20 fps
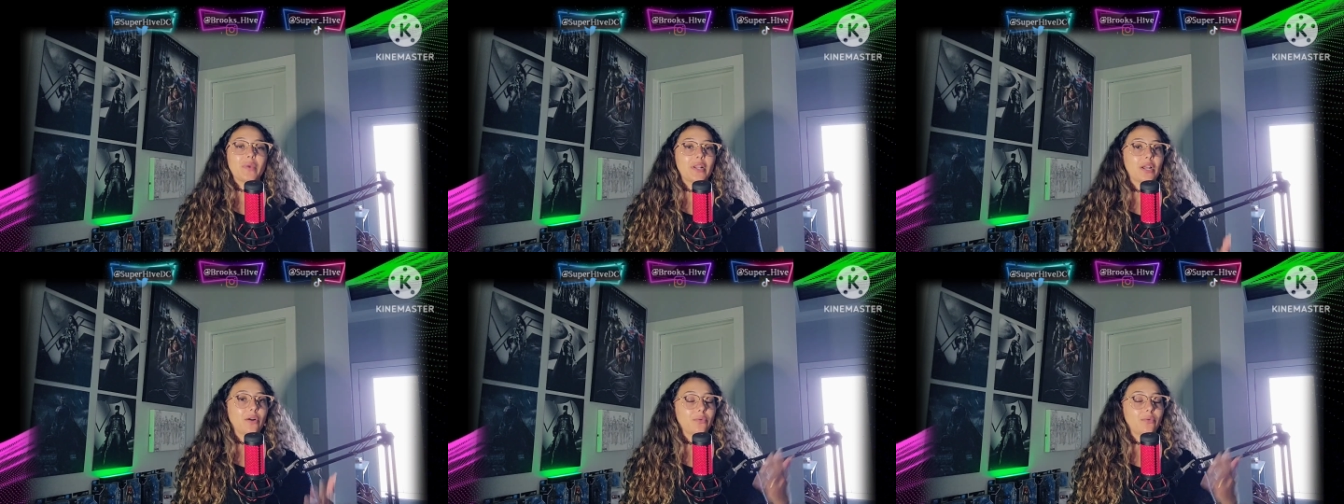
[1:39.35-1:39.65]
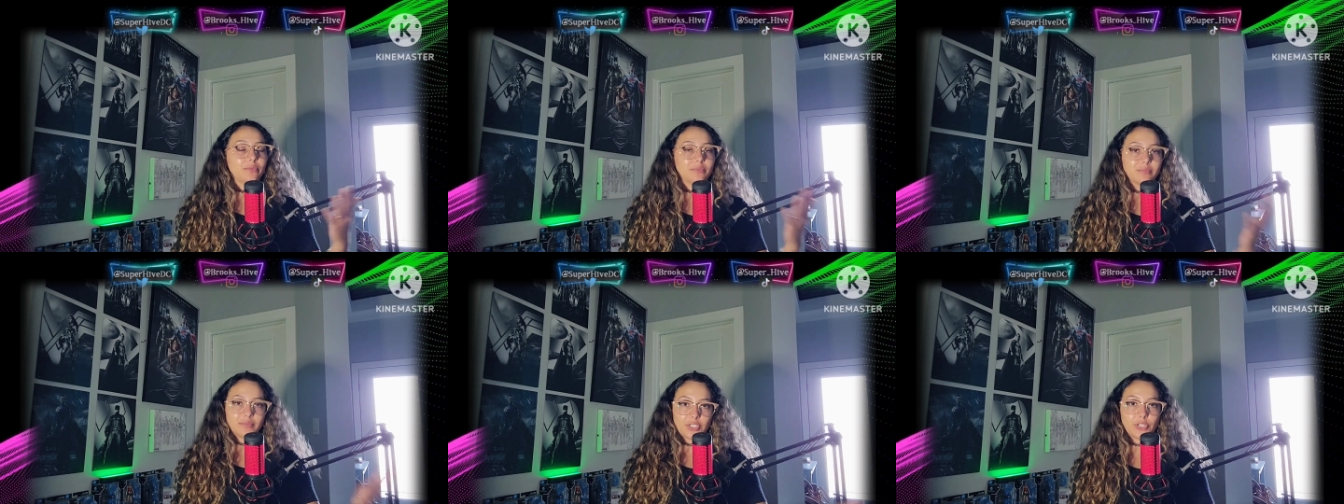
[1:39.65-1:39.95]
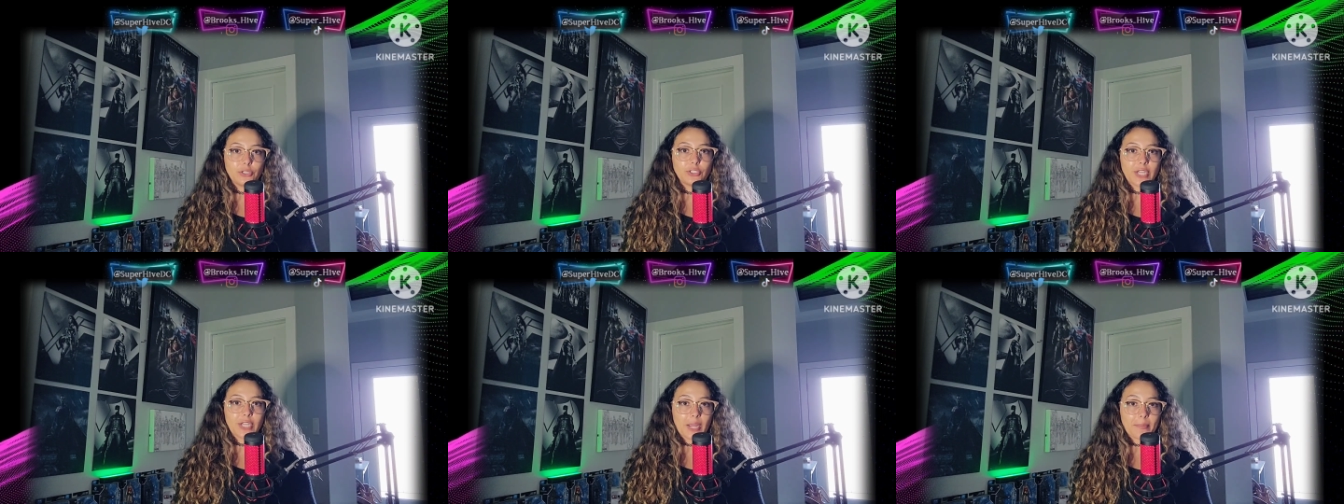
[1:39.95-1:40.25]
We know
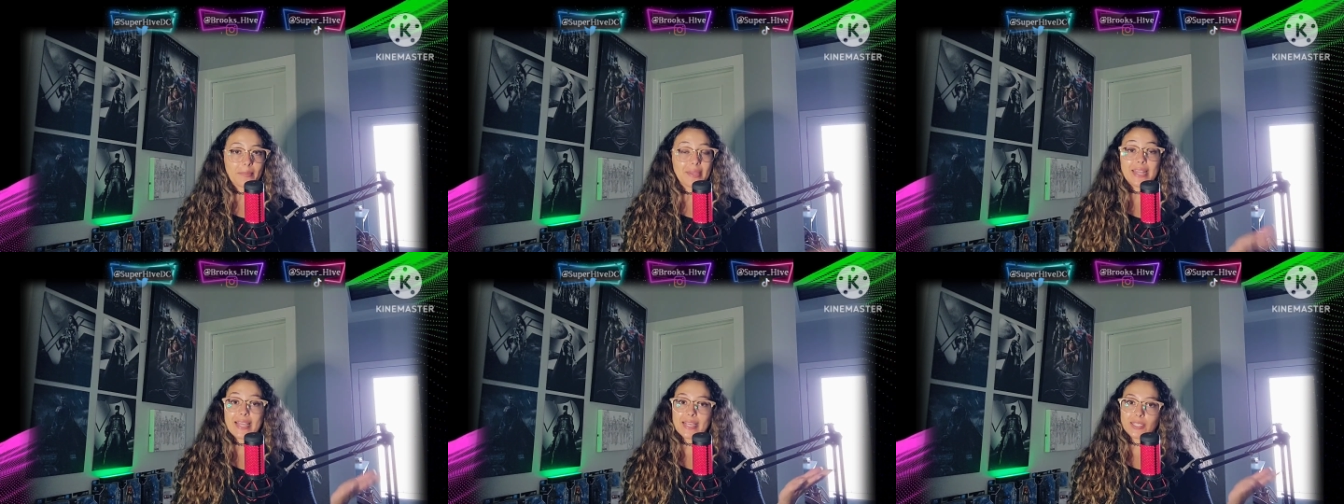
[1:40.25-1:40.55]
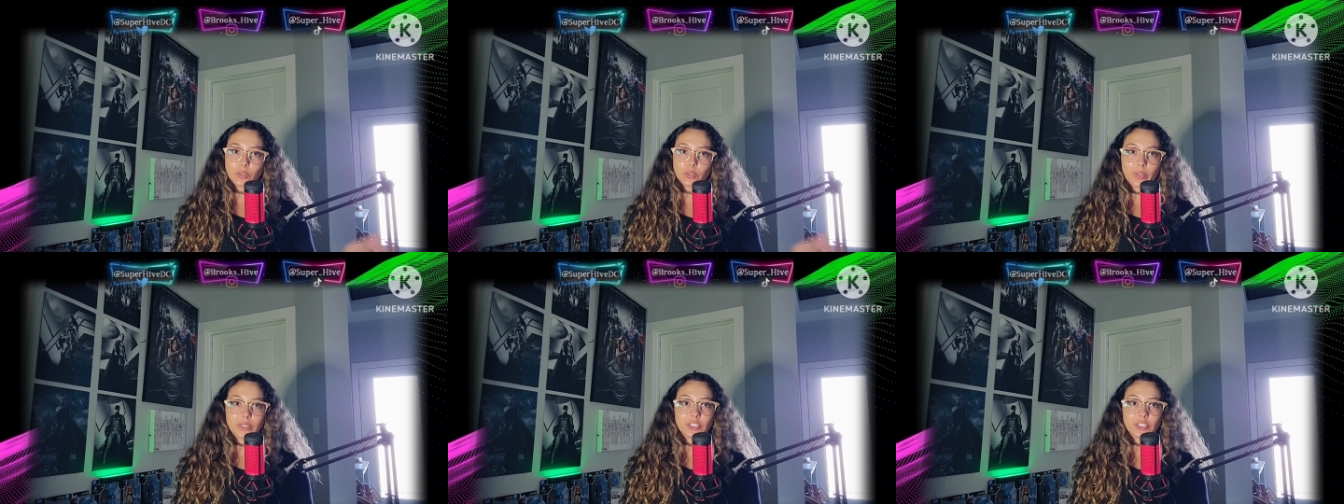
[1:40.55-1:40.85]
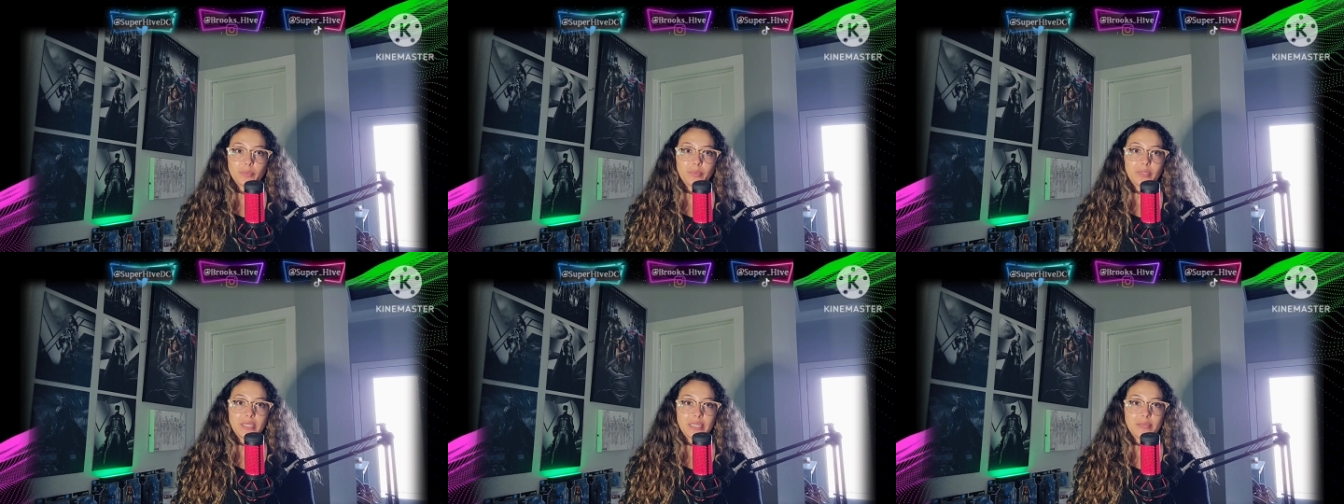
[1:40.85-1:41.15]
Hugh Jackman
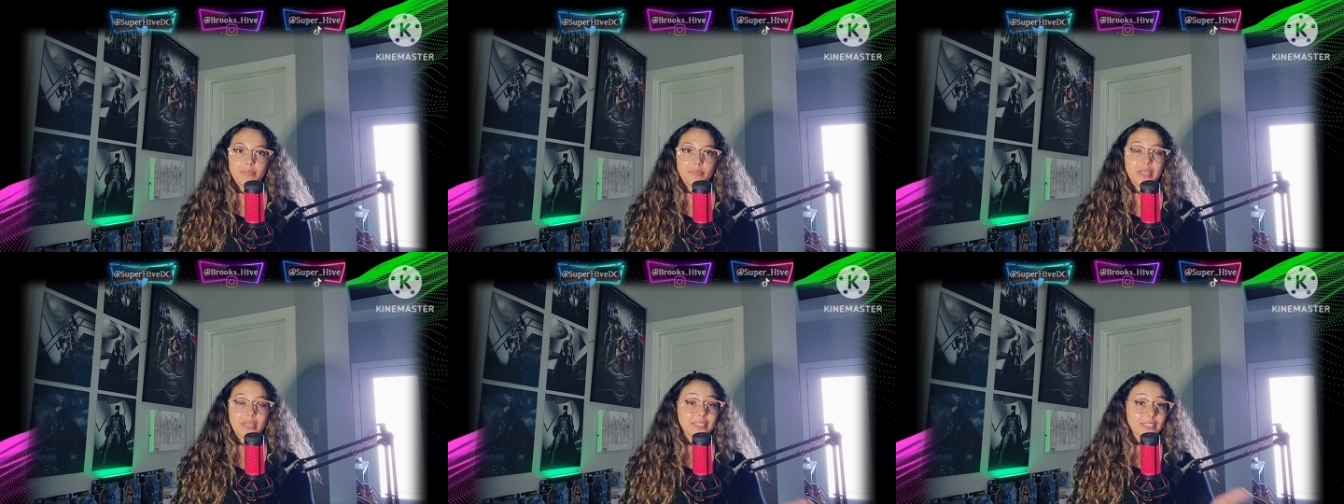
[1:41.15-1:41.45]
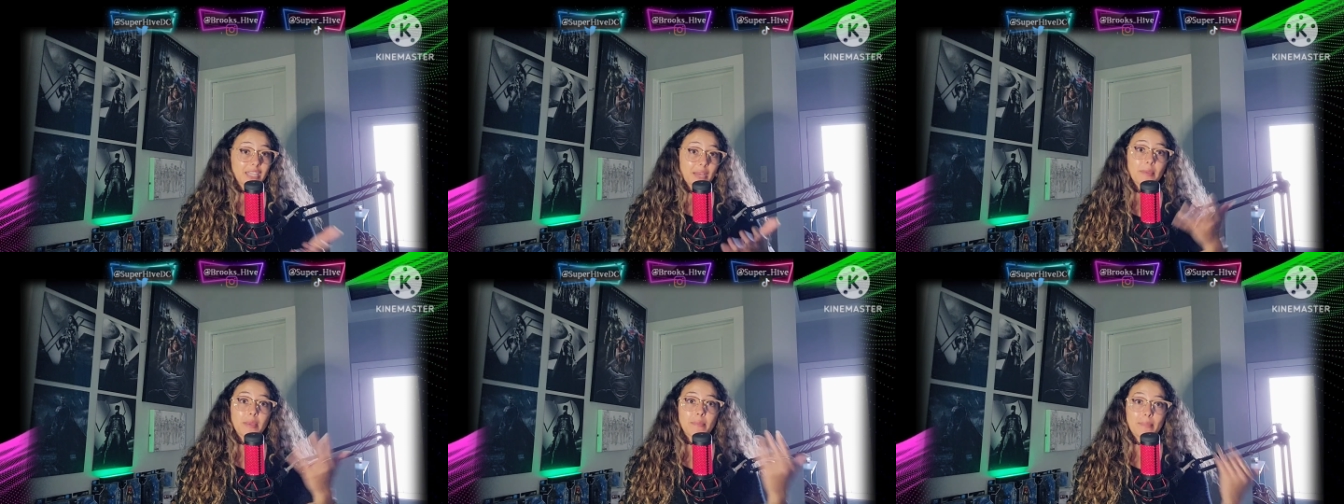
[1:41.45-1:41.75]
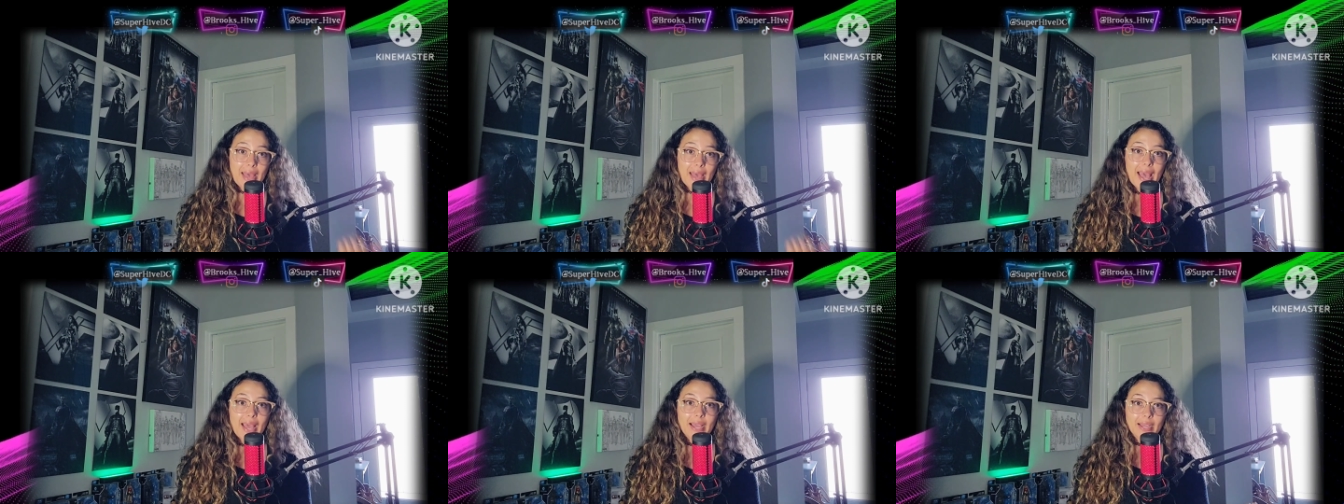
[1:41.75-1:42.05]
is coming
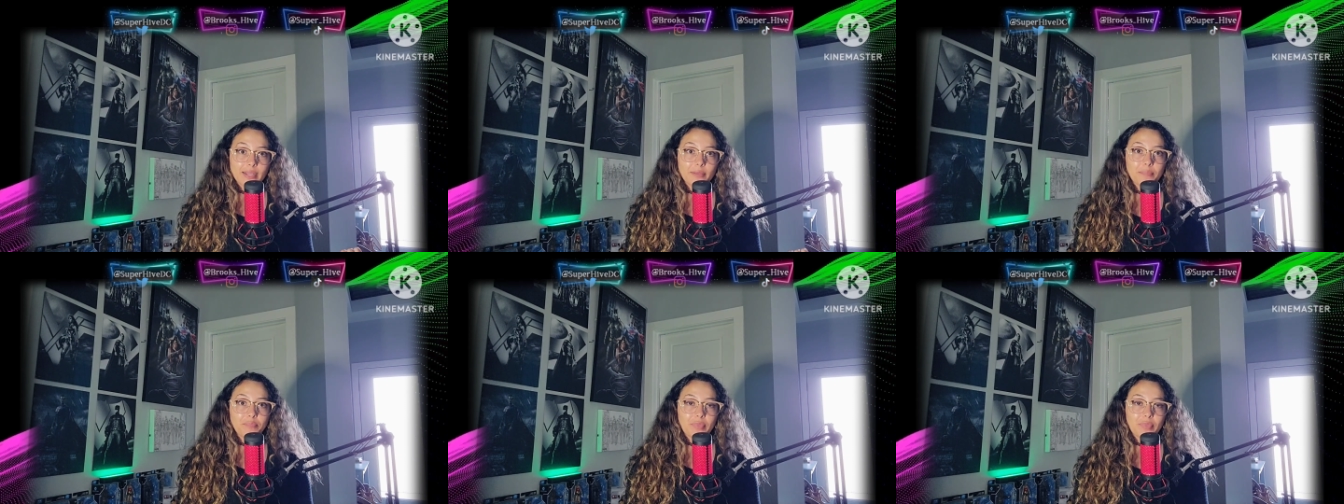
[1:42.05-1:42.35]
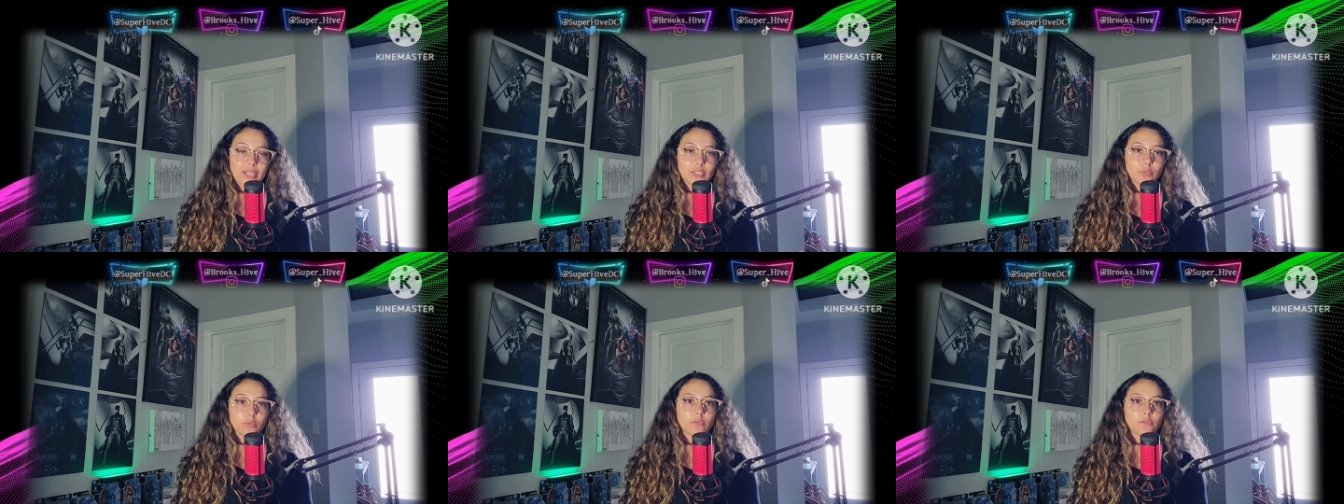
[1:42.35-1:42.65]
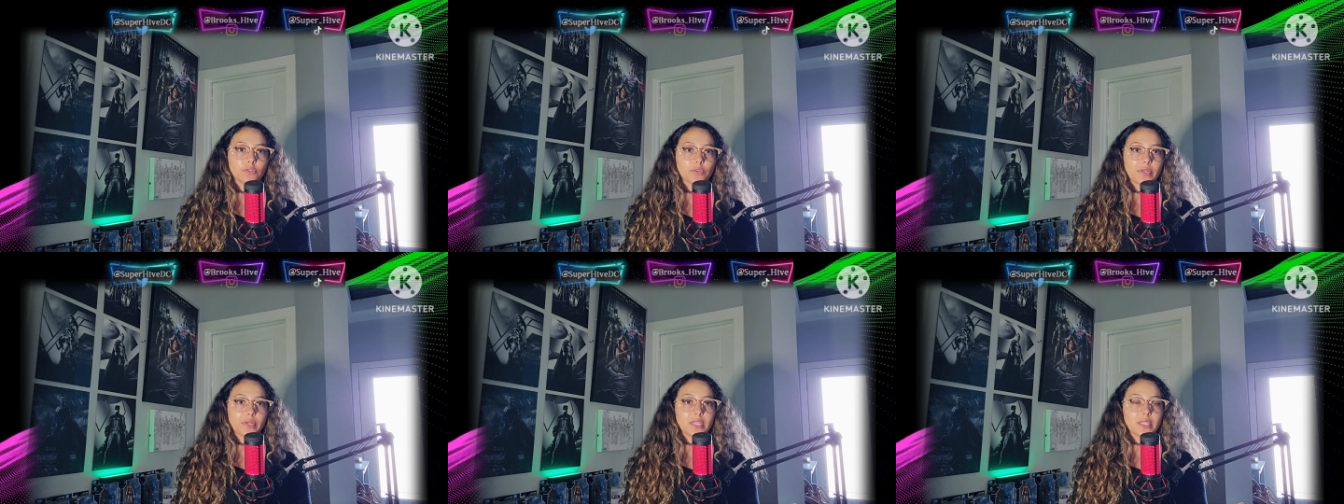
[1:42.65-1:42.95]
back as
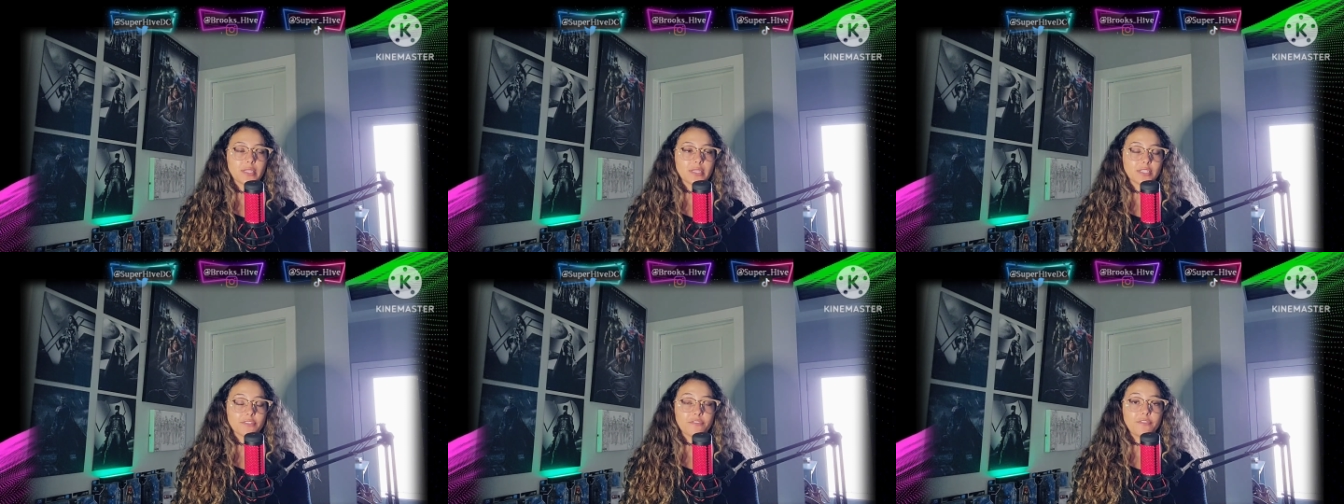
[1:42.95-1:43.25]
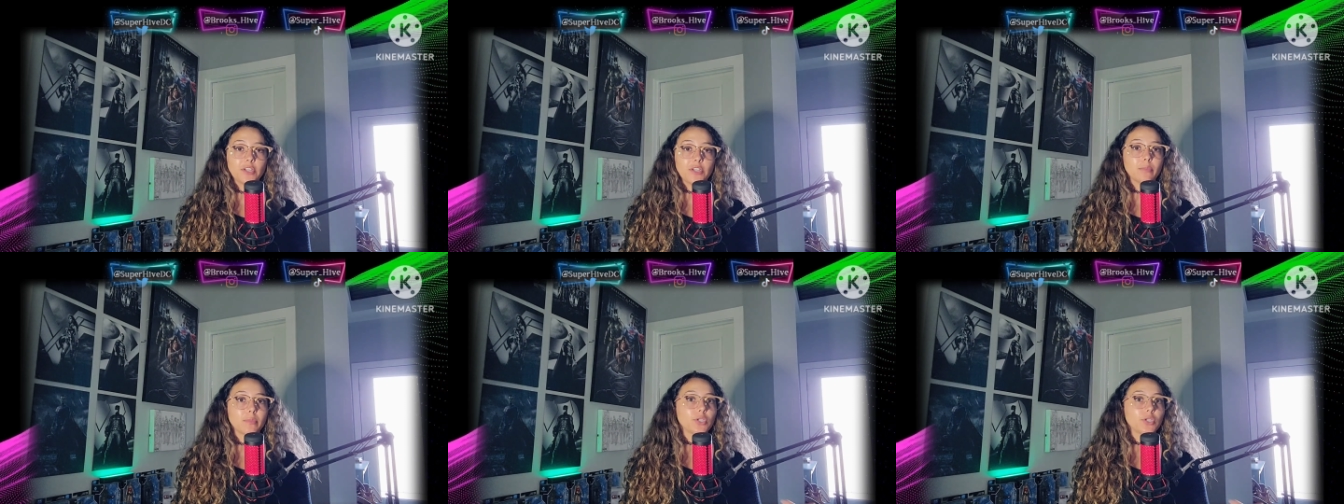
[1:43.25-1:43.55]
Wolverine in this film,